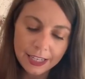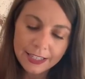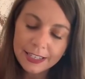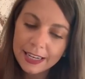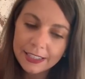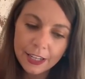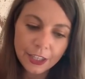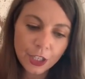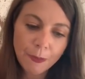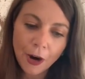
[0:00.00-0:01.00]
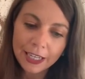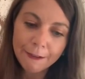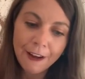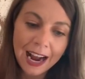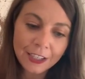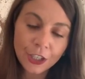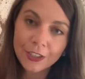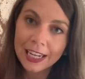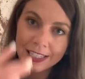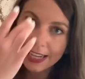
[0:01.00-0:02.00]
isn't a third party factor
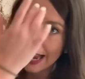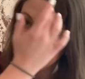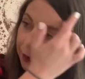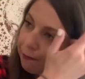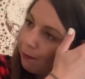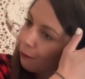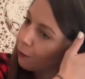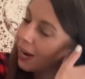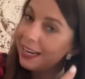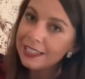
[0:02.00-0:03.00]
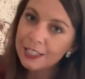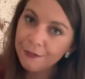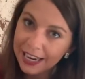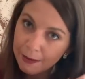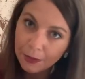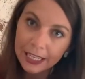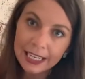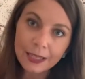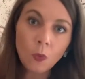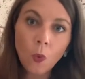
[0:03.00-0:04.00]
that's like a friends,
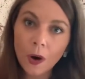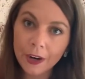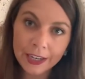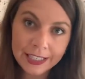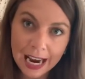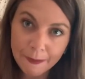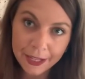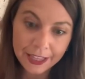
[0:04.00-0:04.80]
family, work type of